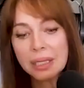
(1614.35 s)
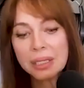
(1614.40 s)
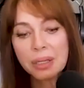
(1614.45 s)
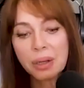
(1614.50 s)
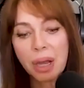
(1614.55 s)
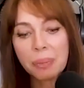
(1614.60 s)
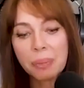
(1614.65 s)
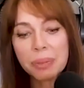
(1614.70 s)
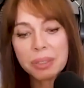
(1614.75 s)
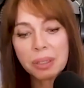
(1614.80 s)

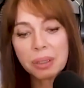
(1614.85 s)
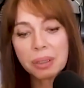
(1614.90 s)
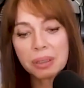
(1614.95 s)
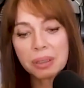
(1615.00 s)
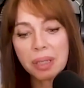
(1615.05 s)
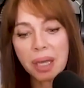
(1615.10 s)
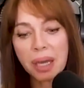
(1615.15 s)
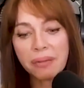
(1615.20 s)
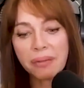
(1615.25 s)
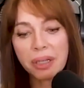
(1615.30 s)
So episode
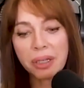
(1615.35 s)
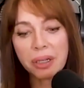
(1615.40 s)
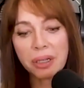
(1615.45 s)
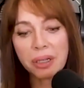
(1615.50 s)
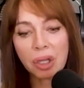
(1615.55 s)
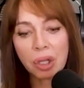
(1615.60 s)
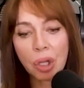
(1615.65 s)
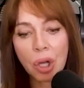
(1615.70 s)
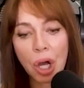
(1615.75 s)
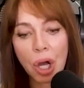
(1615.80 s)
11,
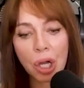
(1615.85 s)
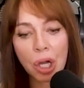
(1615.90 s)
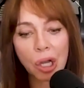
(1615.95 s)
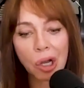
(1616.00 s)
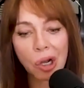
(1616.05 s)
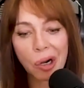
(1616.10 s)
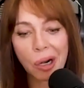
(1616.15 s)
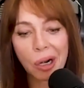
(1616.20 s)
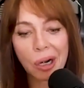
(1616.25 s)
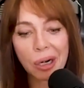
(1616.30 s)
Long
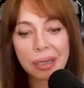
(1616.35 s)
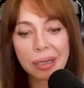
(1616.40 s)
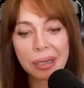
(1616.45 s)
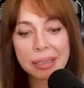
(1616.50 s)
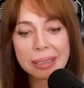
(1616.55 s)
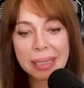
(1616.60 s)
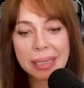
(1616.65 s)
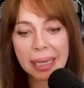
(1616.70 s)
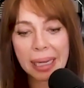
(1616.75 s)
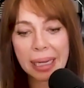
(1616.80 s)
Hard
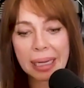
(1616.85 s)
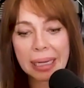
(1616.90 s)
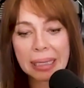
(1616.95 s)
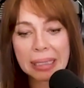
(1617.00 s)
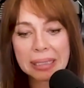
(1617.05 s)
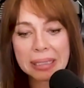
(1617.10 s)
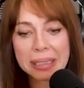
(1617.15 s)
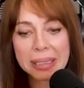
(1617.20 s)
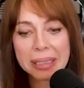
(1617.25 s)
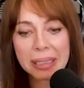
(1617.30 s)

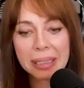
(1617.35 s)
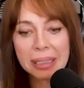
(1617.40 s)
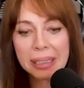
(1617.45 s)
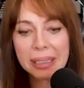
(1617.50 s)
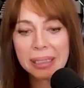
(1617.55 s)
Days.